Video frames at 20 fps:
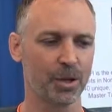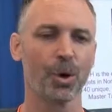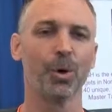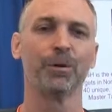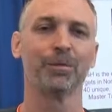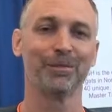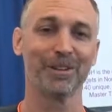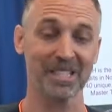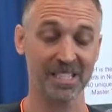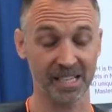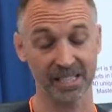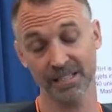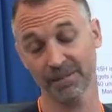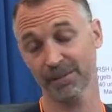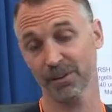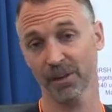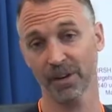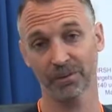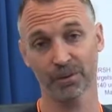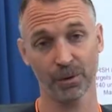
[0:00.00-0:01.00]
go and visit
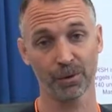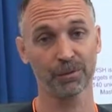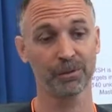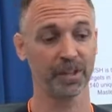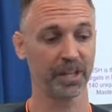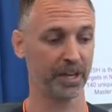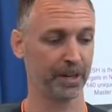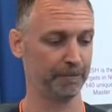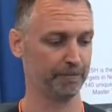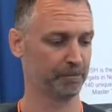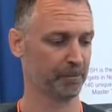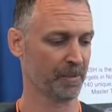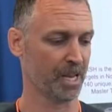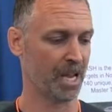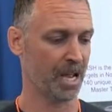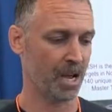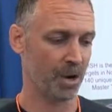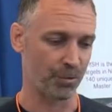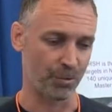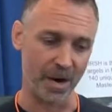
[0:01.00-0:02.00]
if you're ever over there,
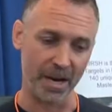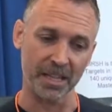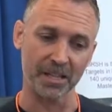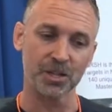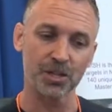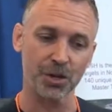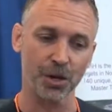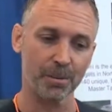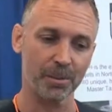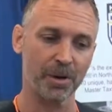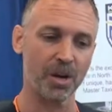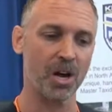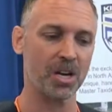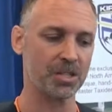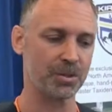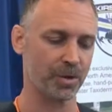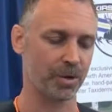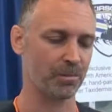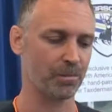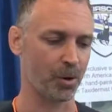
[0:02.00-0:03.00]
right on the
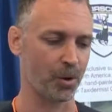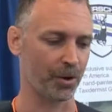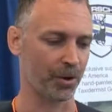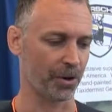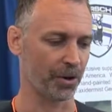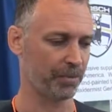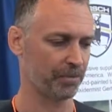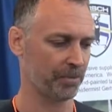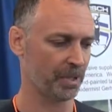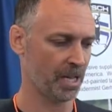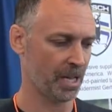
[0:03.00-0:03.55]
German-Austrian border.